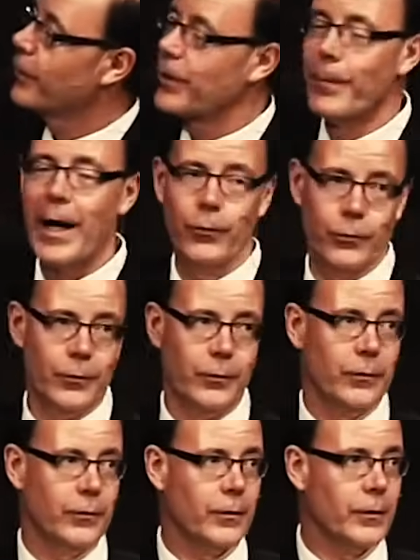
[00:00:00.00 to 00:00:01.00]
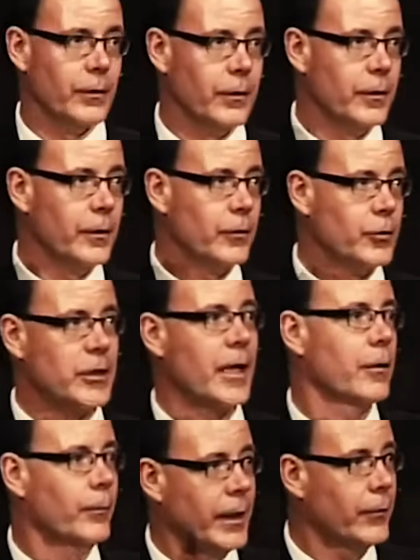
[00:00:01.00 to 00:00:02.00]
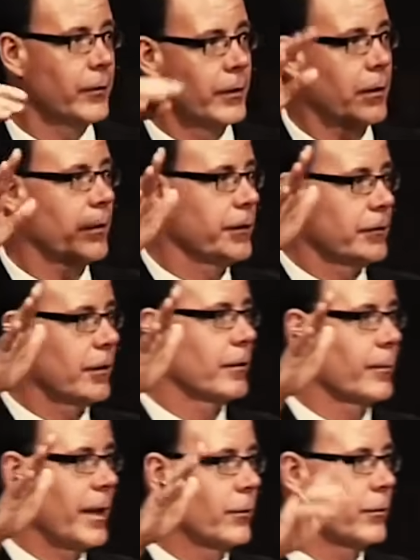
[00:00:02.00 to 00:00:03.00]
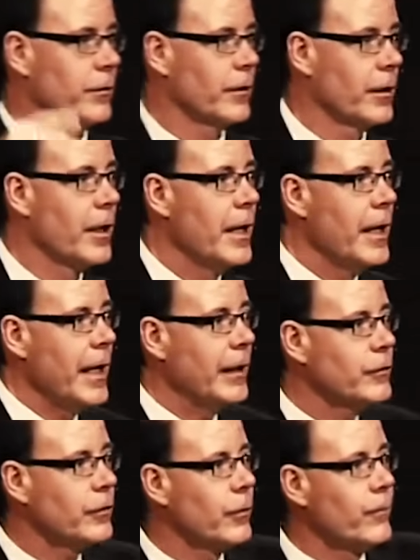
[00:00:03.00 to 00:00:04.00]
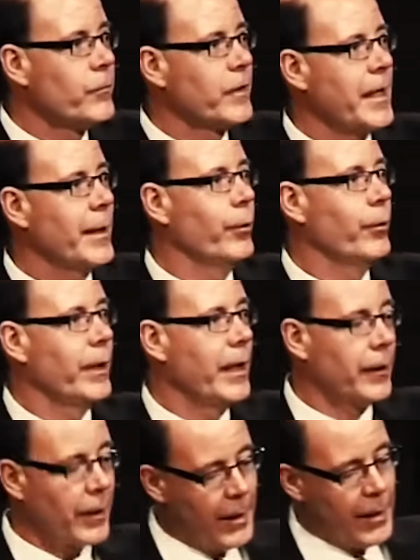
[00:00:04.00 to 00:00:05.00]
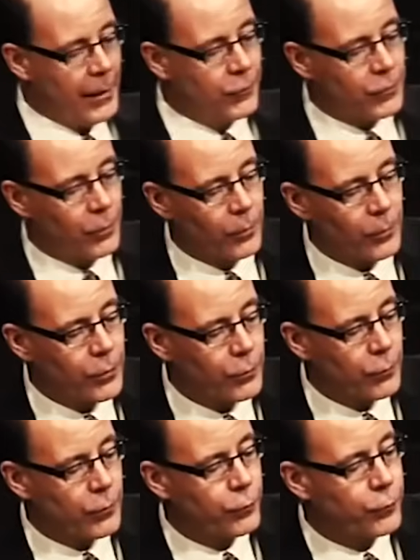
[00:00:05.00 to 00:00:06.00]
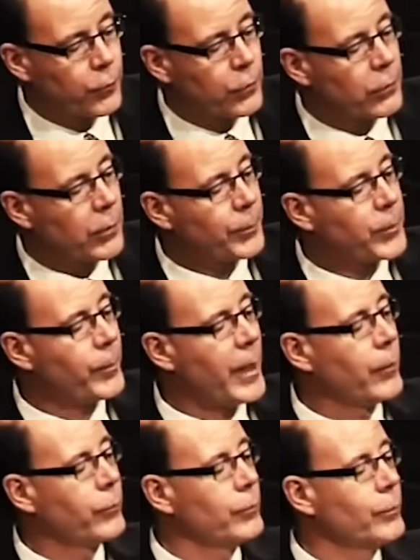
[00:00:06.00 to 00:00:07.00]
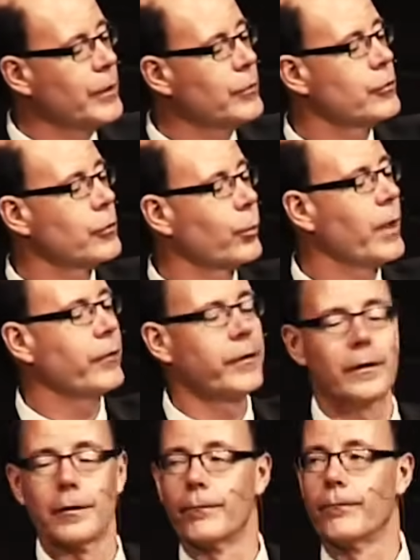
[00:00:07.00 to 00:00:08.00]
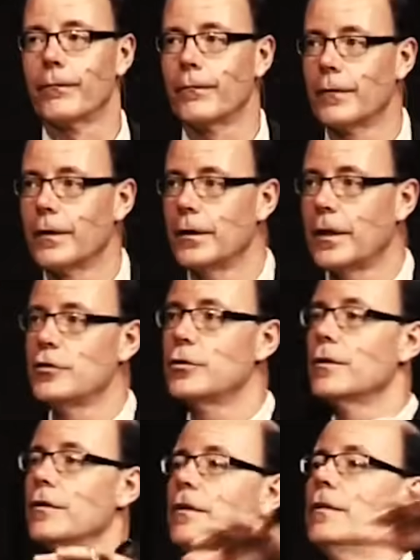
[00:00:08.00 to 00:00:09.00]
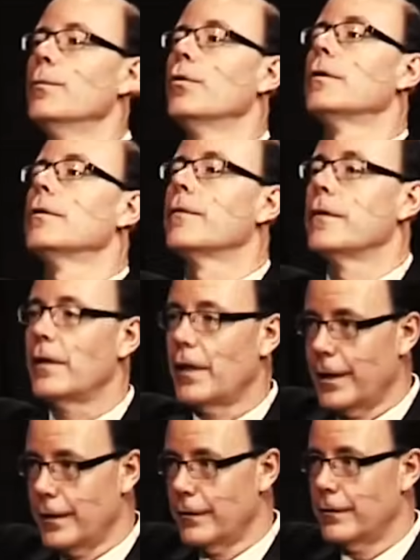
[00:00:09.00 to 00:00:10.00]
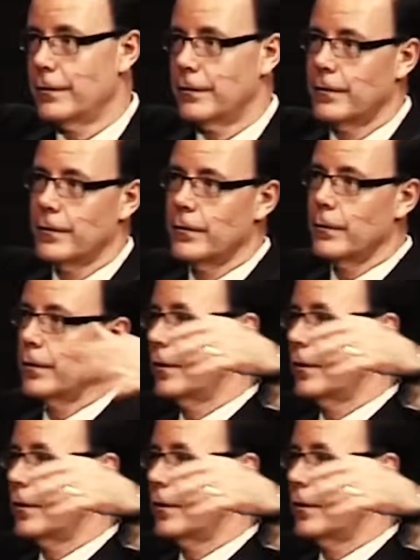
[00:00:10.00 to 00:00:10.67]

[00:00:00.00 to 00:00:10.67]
up the mountain you know, Shadow Mountain and all these other mountains there. And so, Camelback. And so, the, the further up the mountain means you're wealthier because you can see more of the lights, you know, in